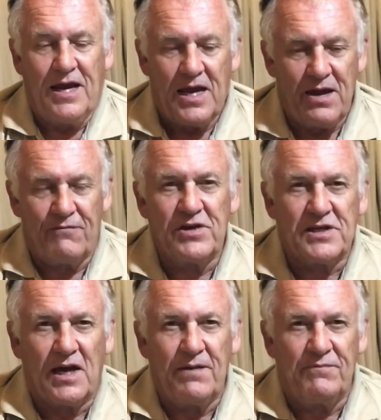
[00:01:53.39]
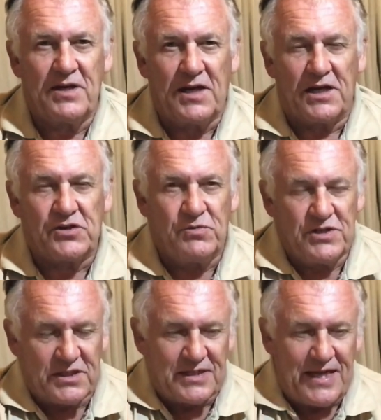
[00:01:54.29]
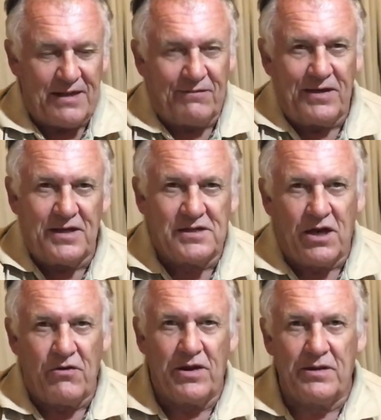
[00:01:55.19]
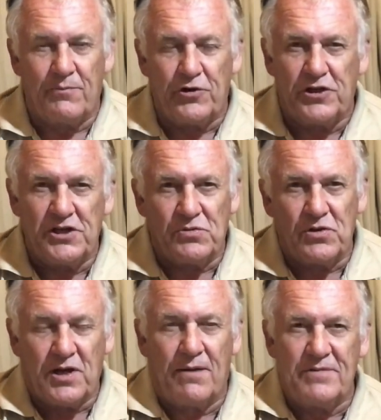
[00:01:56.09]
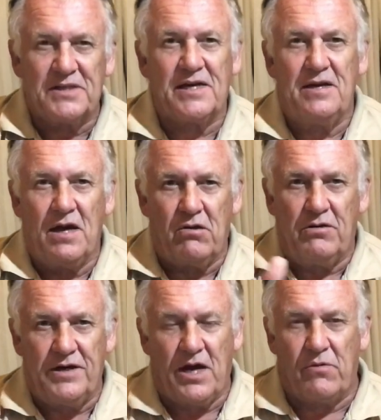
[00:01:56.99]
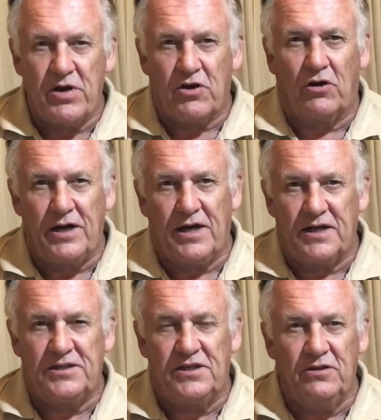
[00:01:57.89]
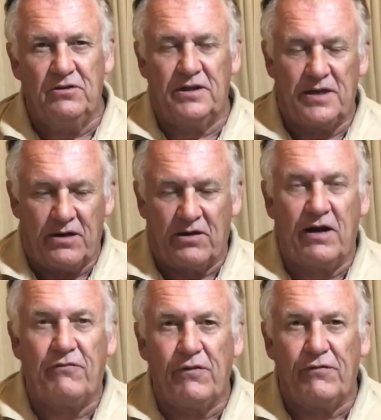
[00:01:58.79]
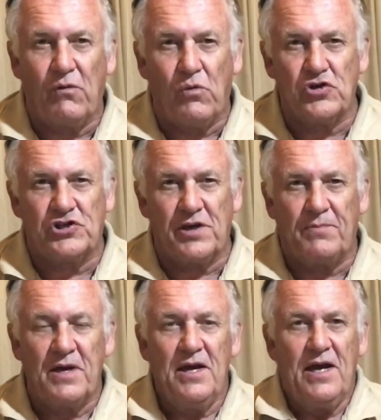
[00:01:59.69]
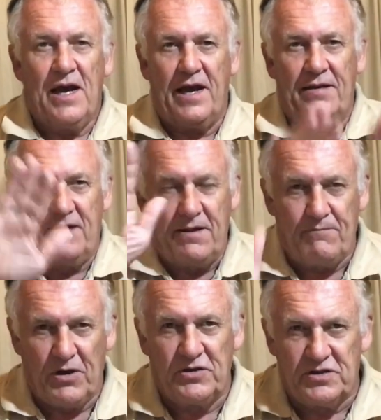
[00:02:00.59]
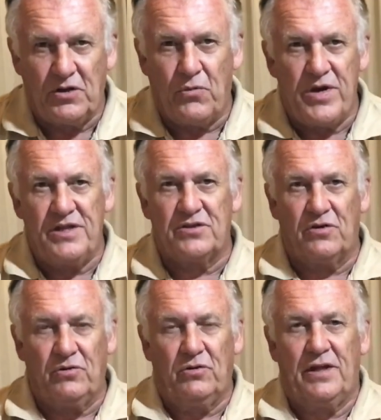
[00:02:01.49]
Every time the Dutch would just get things going, the British would come and say, no, now we colonize you, and they arrive with a warship, and they impose the Queen's rule.